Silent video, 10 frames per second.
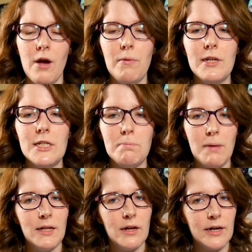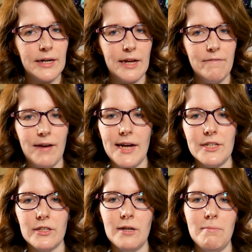was Belarc
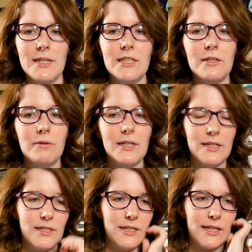Advisor. And basically what it does